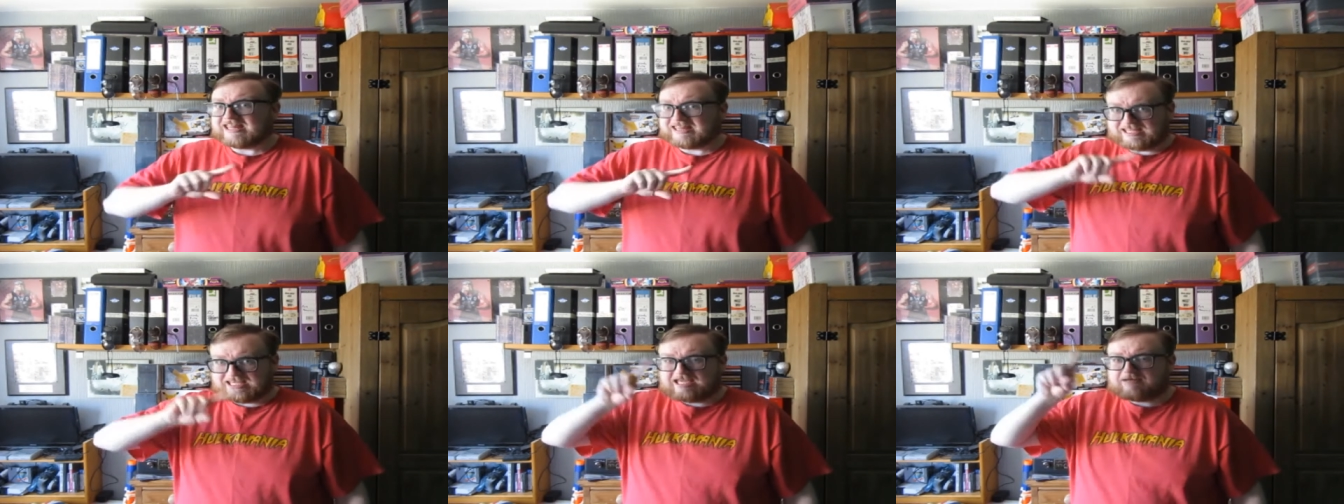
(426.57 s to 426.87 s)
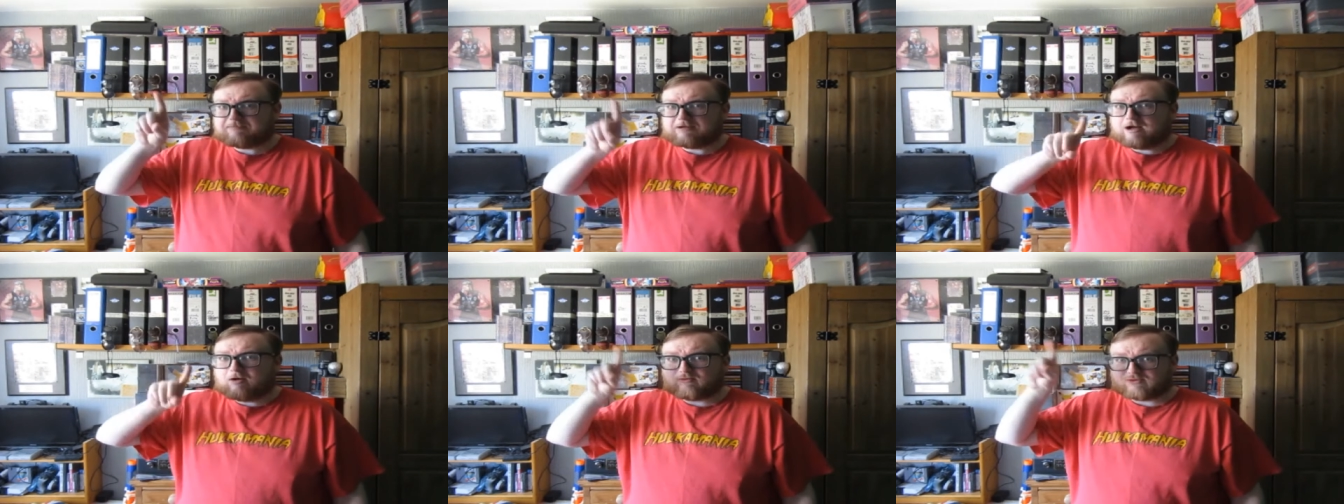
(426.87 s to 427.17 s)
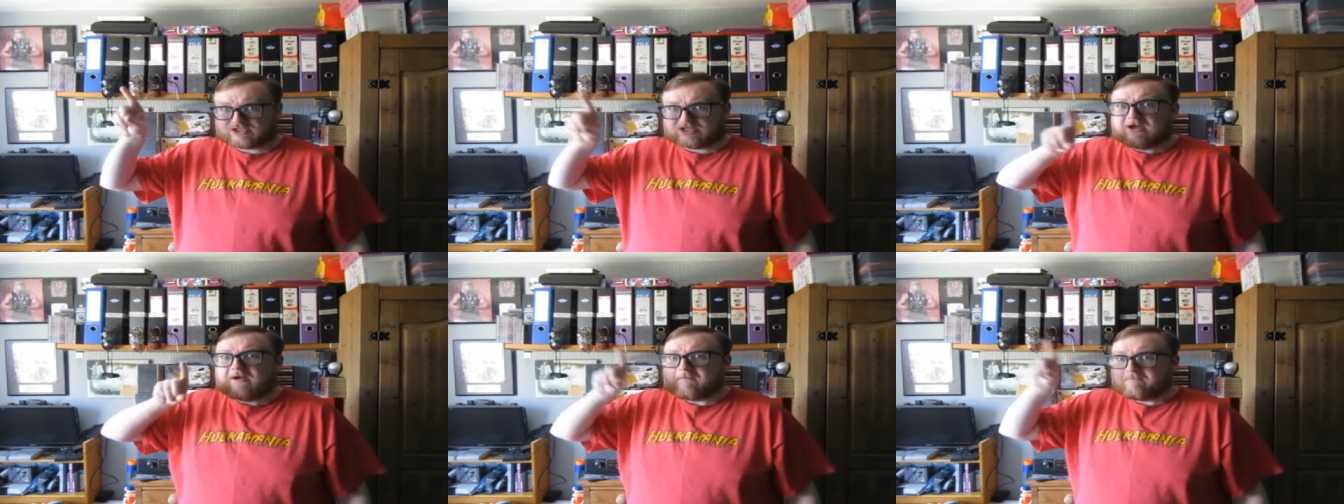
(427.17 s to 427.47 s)
Think about
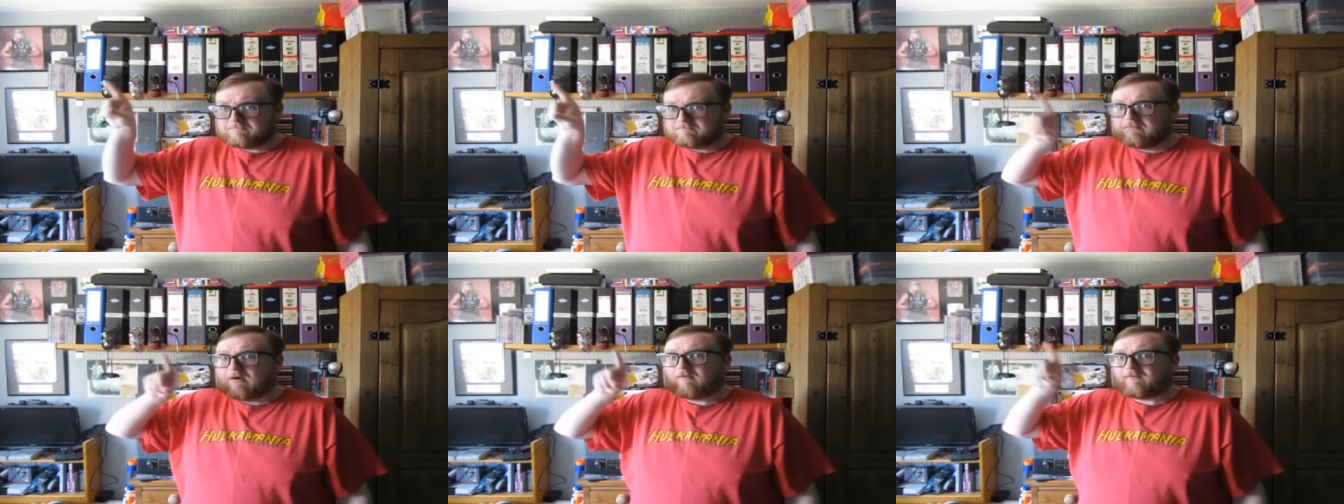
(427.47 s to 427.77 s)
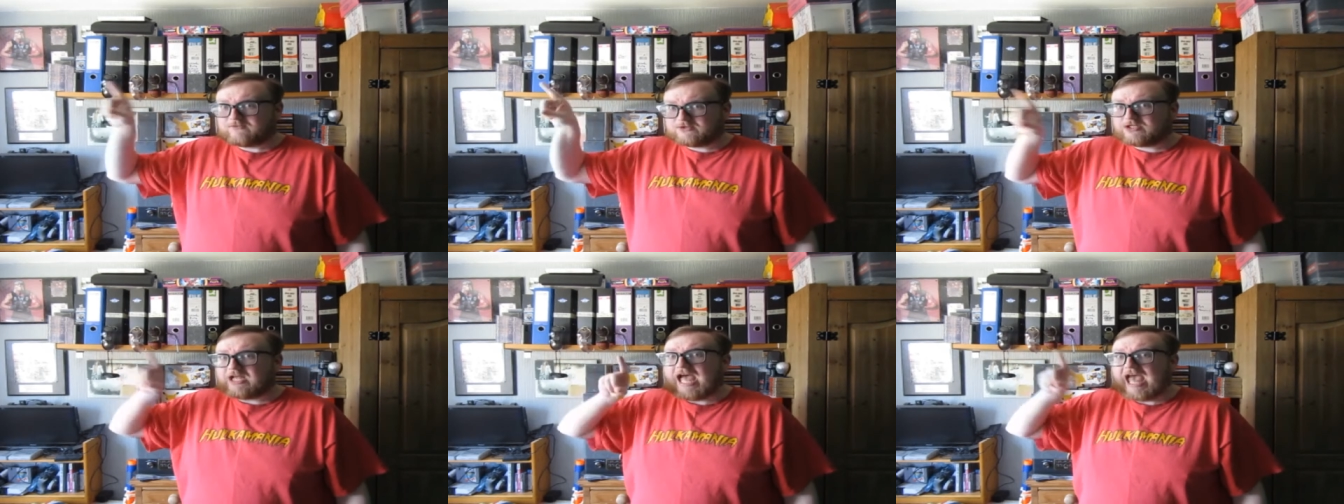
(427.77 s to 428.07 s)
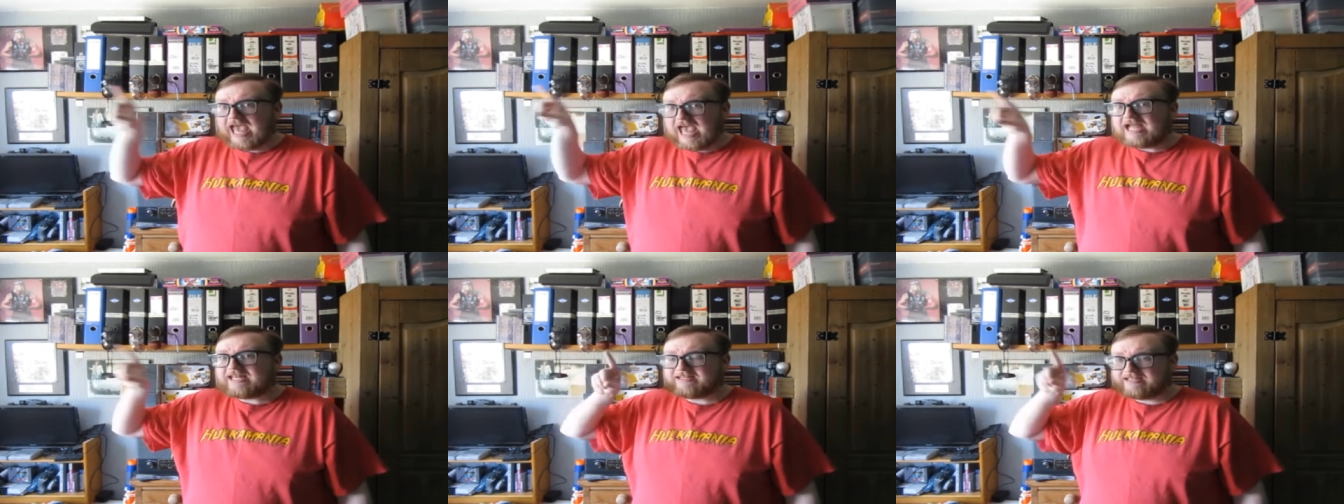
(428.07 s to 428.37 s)
months
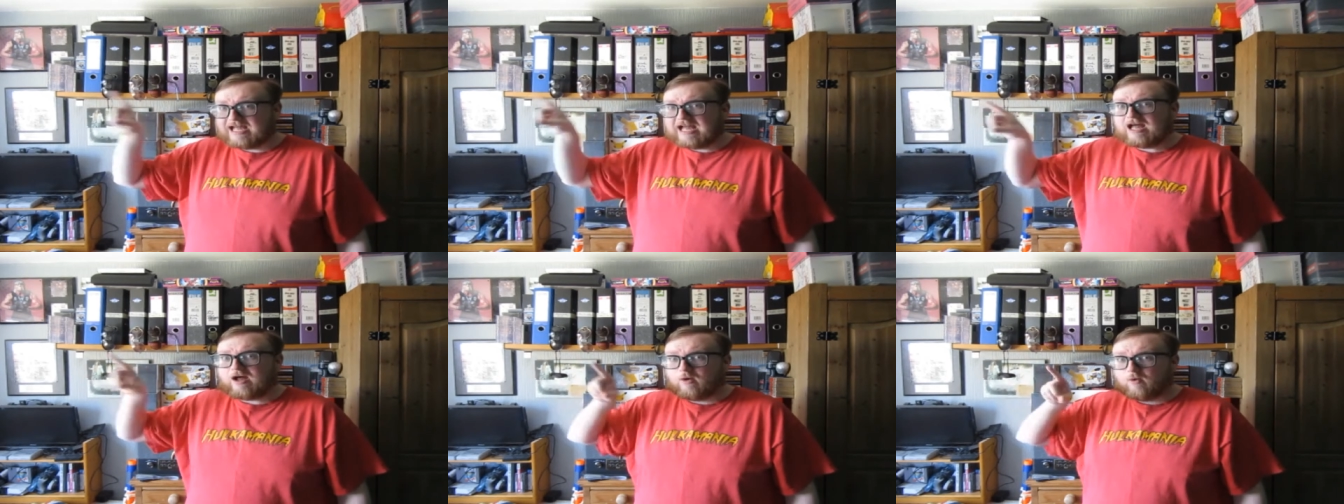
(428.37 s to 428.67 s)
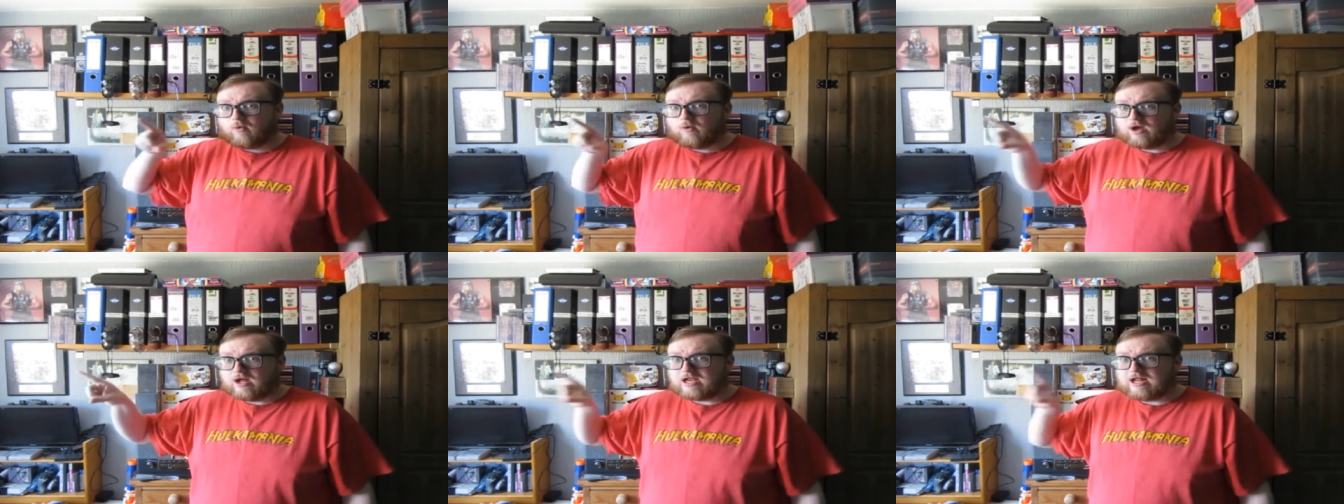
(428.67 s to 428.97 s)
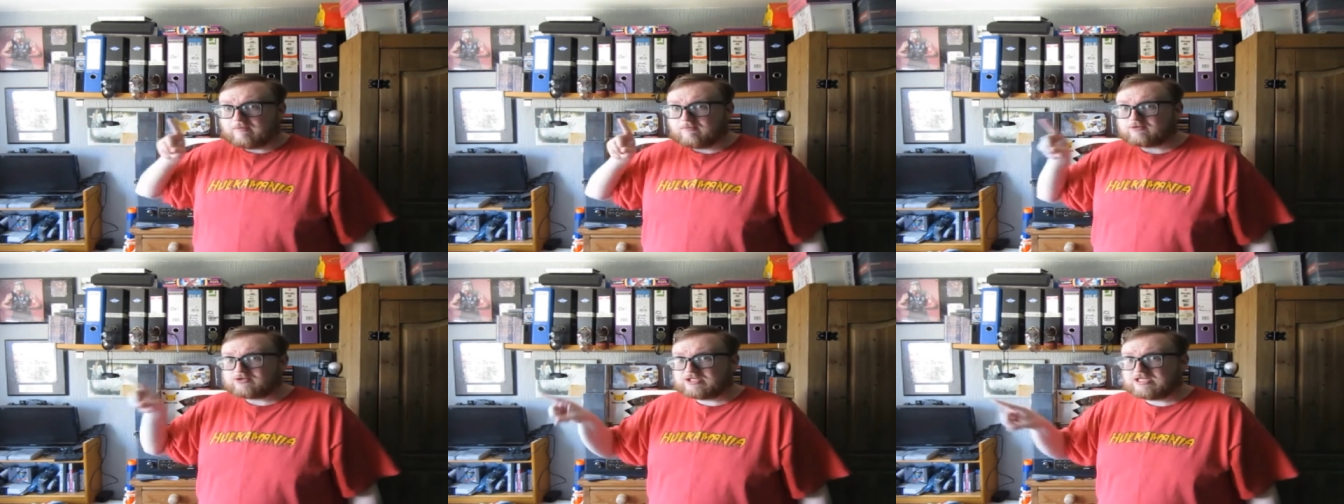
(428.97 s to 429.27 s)
ahead now and
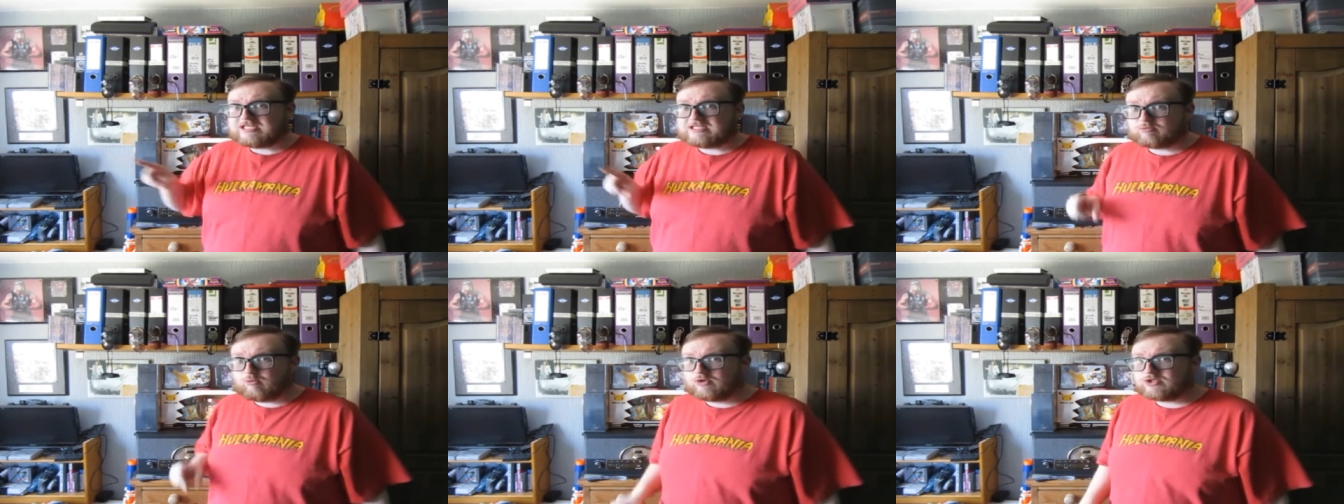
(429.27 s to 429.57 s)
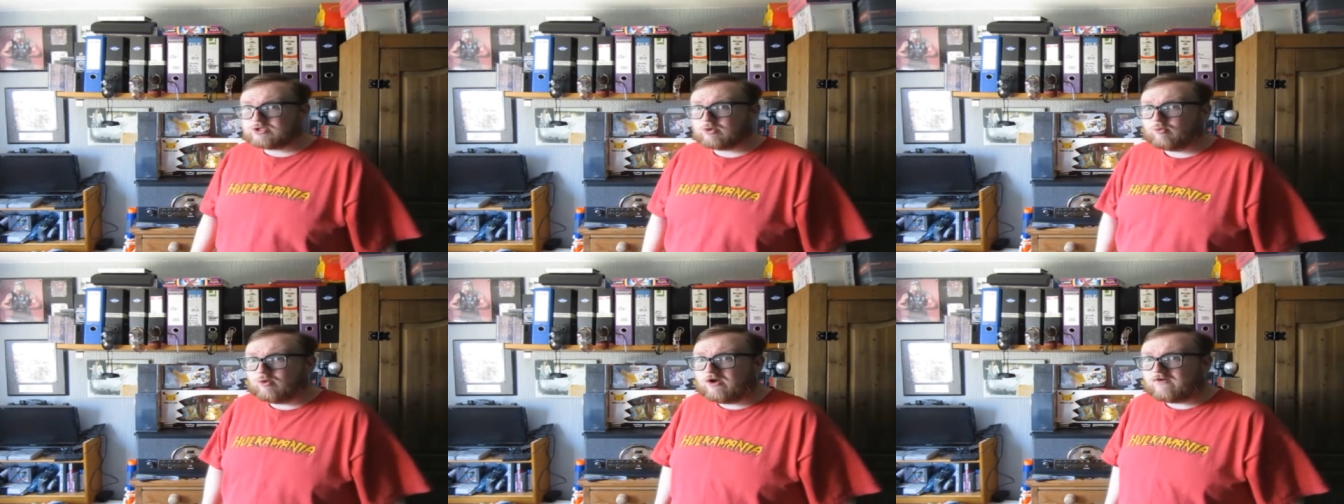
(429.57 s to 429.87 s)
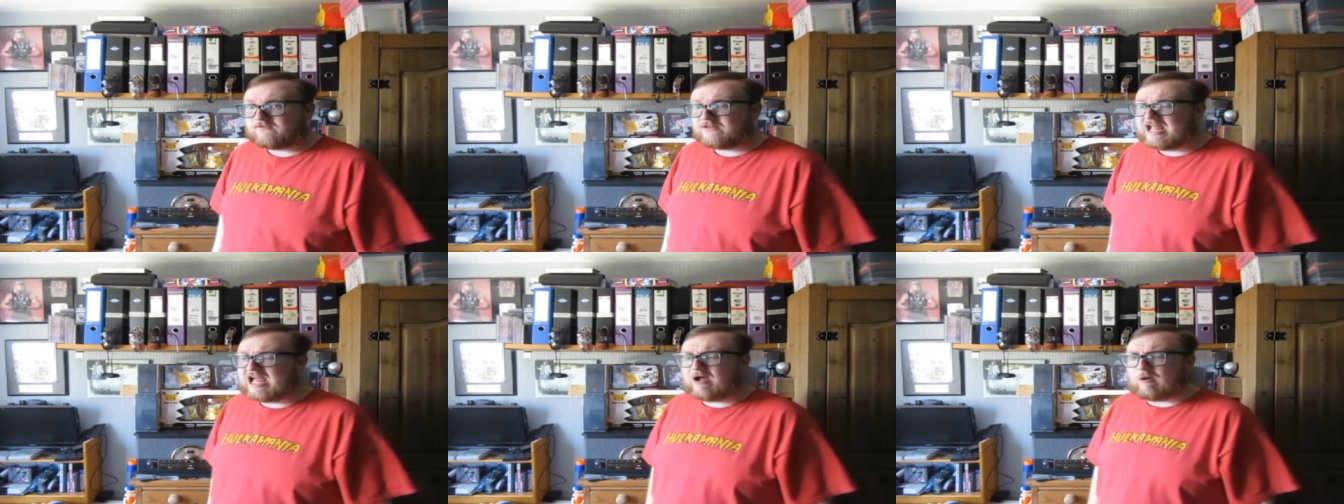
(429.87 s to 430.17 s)
how much these ones are
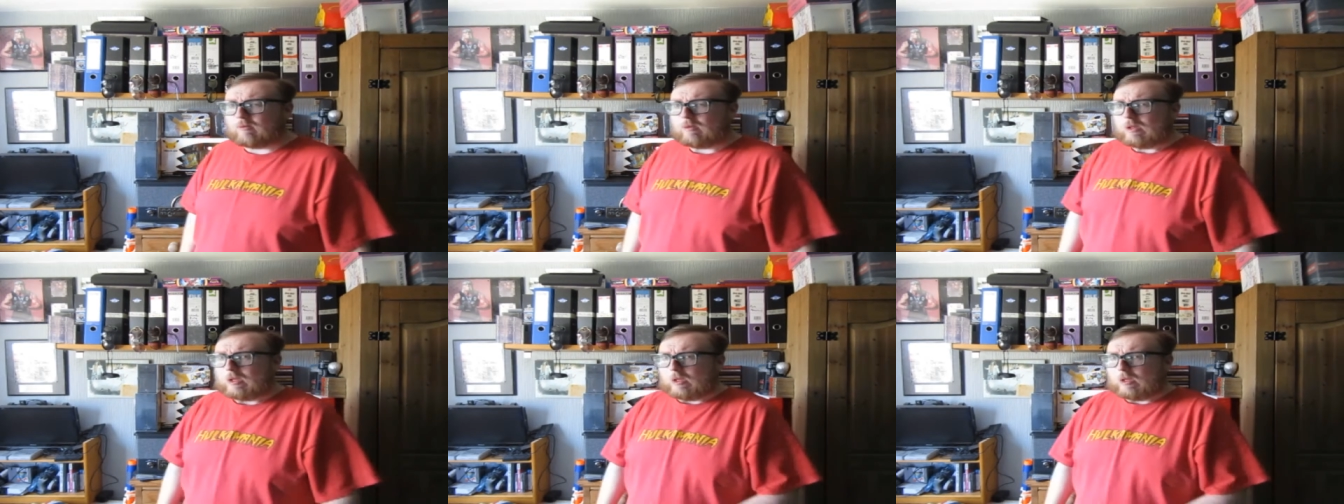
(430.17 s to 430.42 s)
worth now.